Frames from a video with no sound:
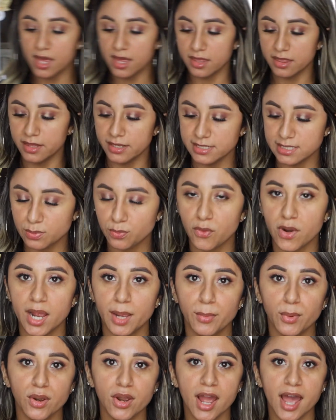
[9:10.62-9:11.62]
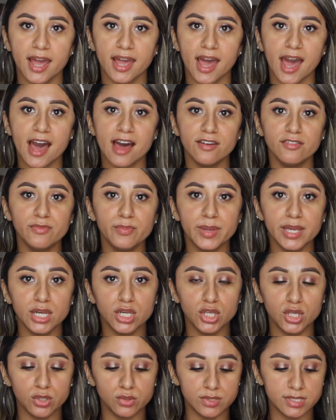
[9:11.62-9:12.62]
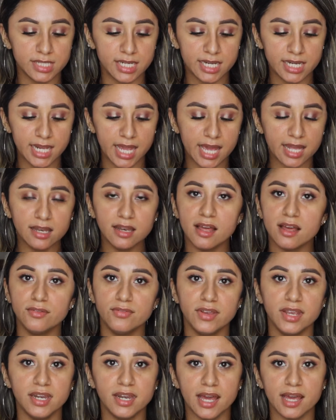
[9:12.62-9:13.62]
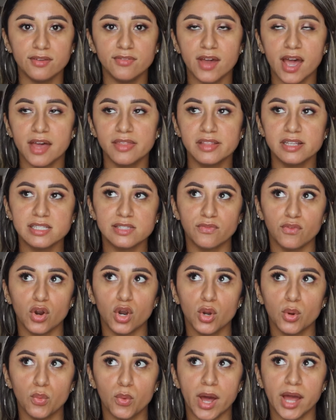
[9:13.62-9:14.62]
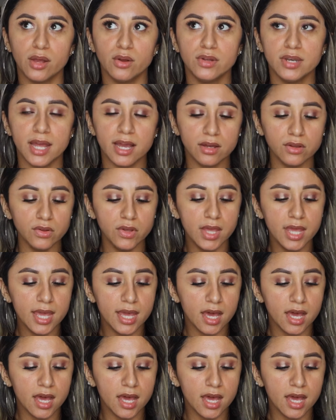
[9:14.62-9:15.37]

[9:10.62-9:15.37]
this primer I have been using and loving. I've had this for a while now.